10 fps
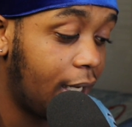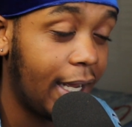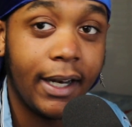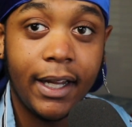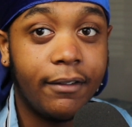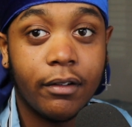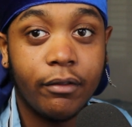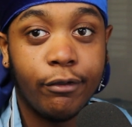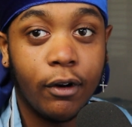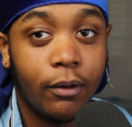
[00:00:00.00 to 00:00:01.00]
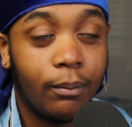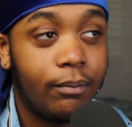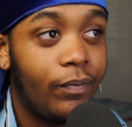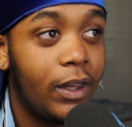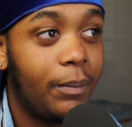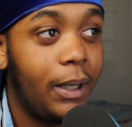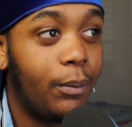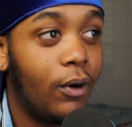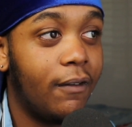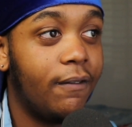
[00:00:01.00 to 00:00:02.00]
and even from
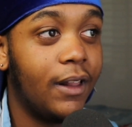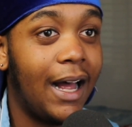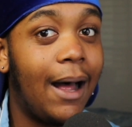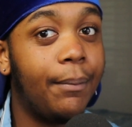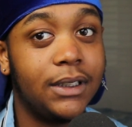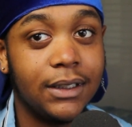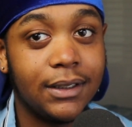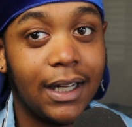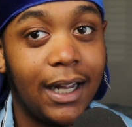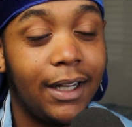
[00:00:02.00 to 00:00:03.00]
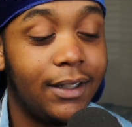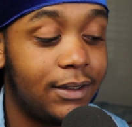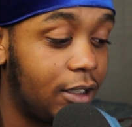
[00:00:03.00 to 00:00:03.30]
people of the opposite side.